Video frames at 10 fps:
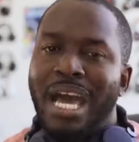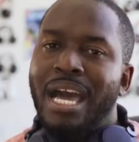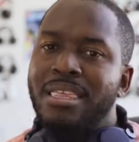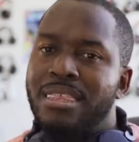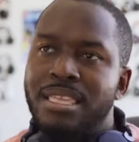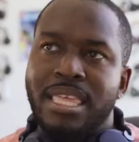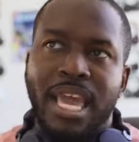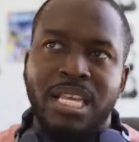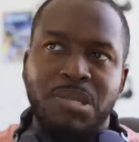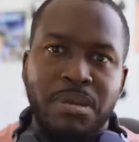I think the
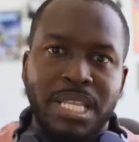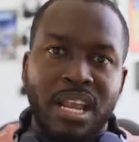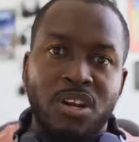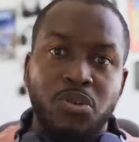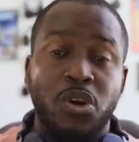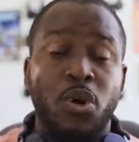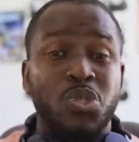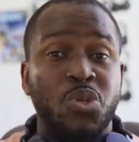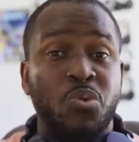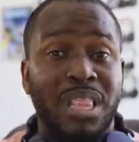XB900 are
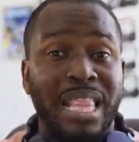also